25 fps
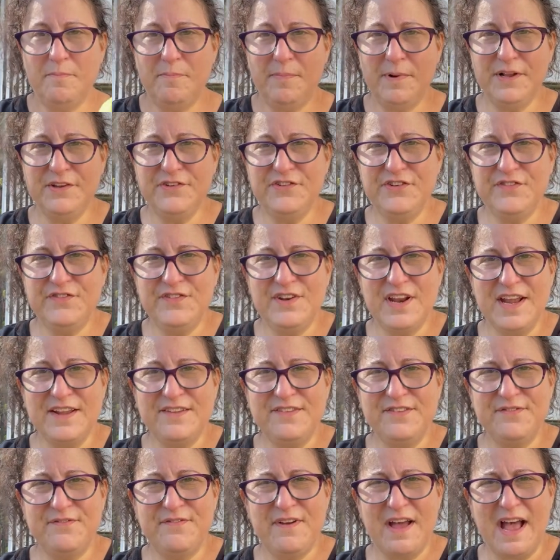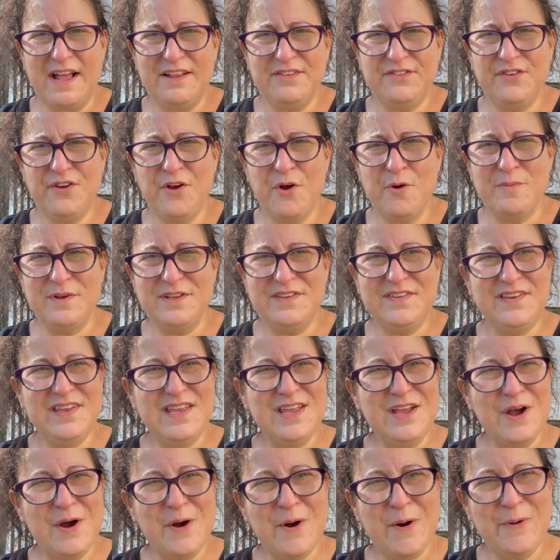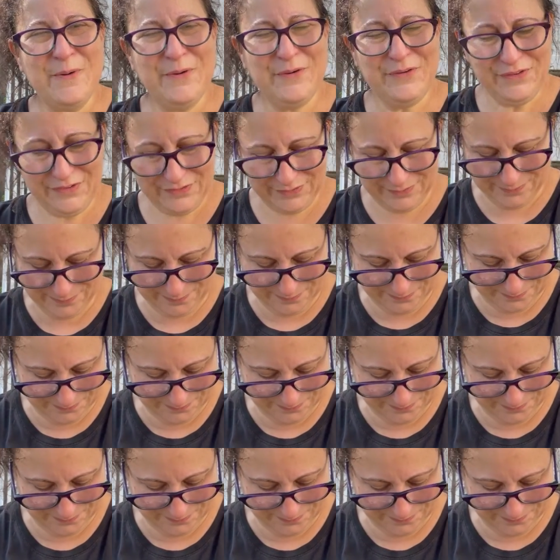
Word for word: Bunch of nice fat tomatillos.